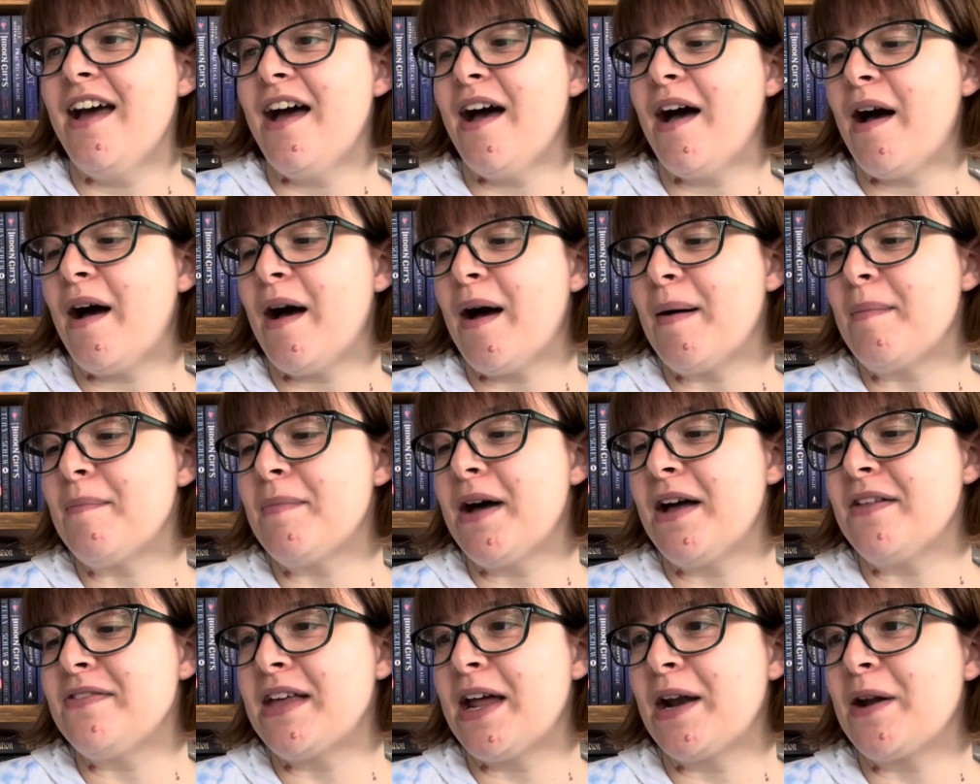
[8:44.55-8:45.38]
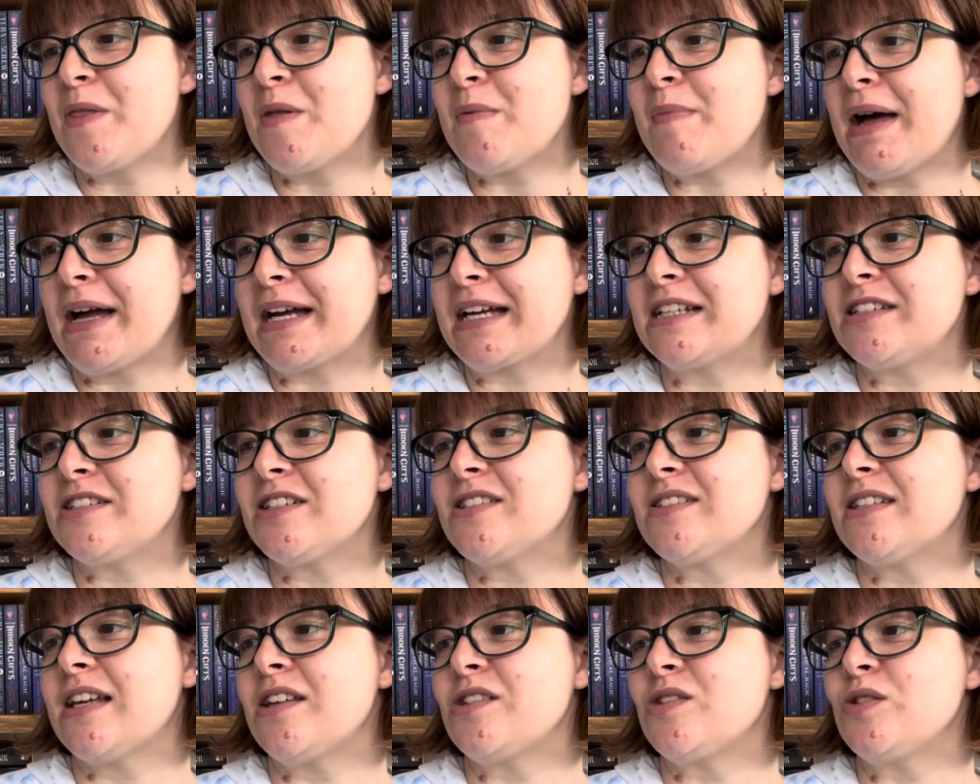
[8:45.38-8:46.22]
And then on the back it just
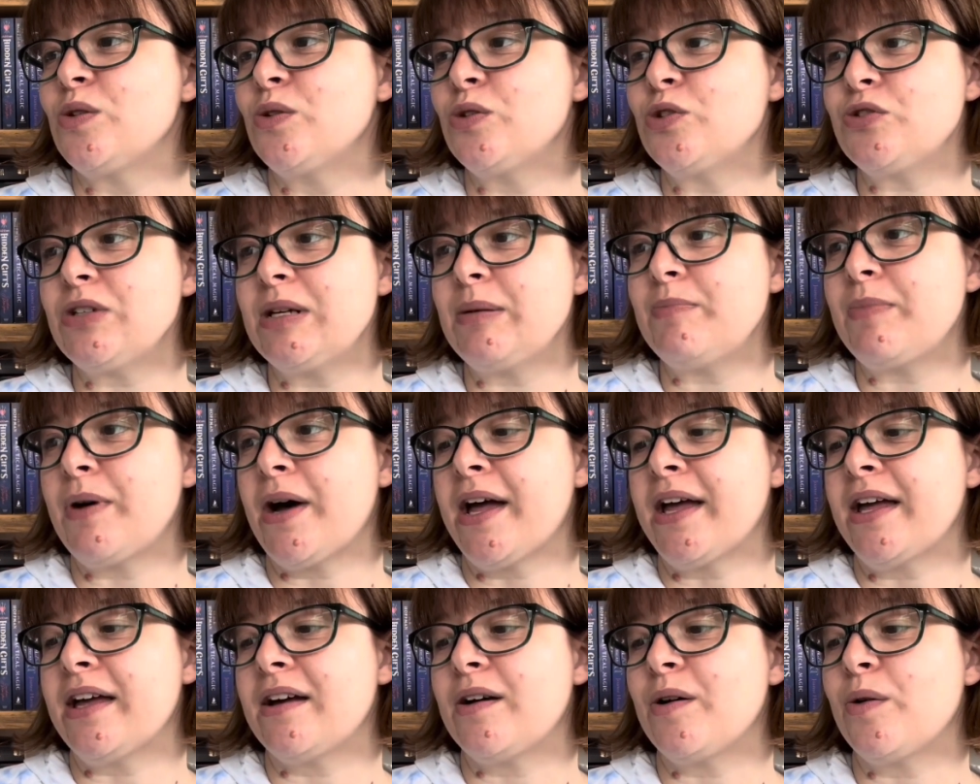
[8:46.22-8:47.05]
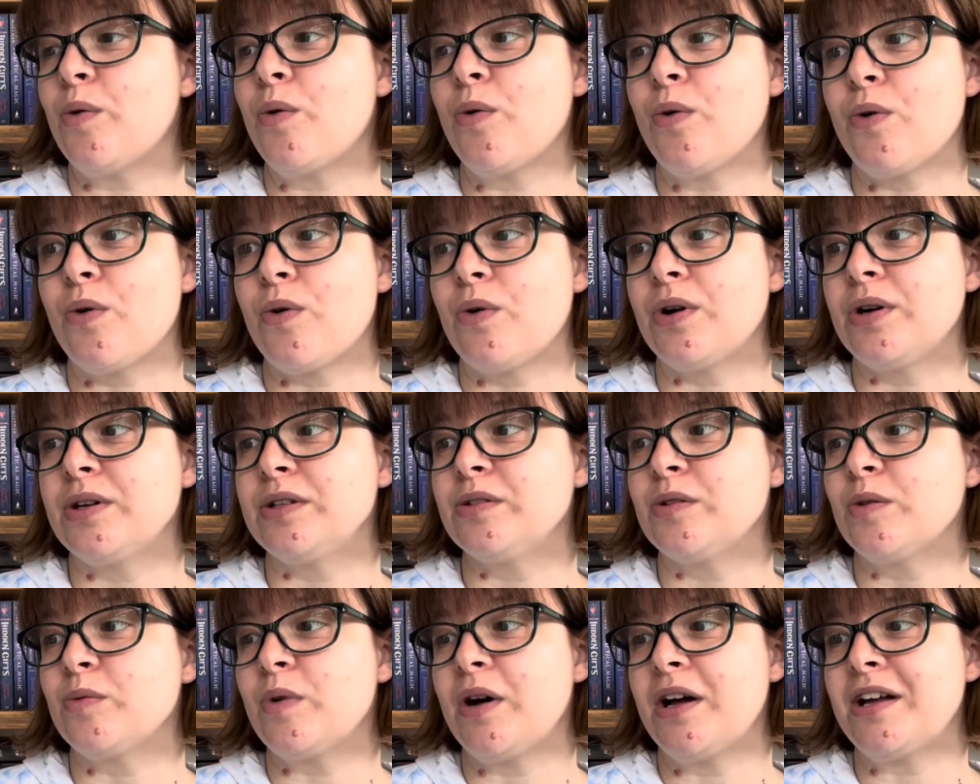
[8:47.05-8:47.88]
says, your dream buyer or
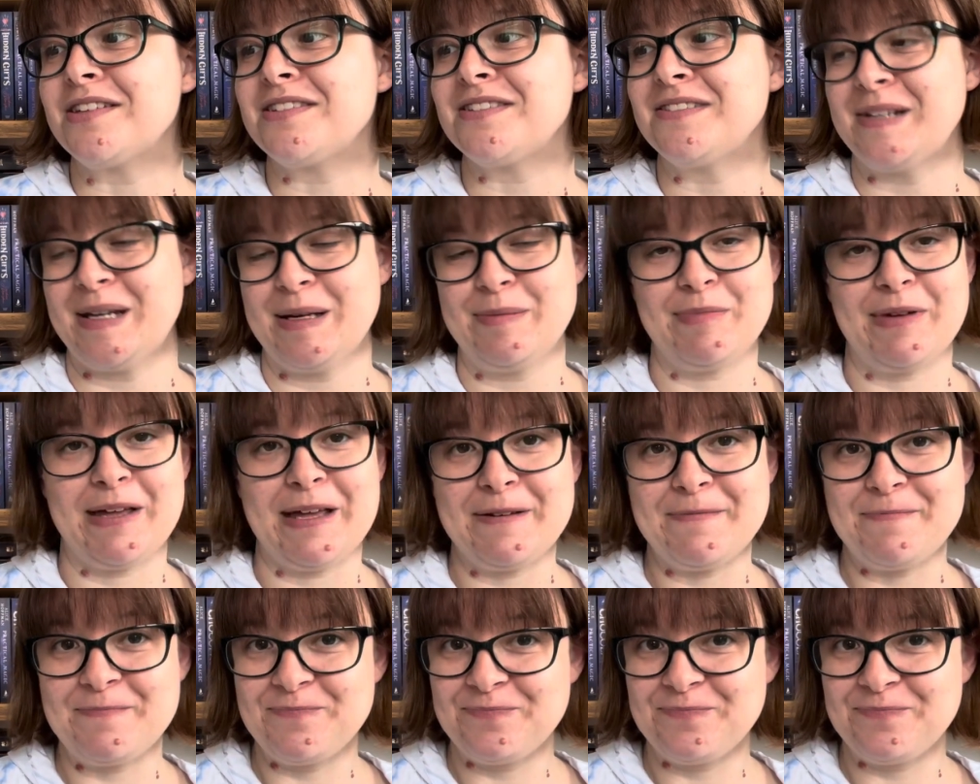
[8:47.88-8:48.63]
your worst nightmare.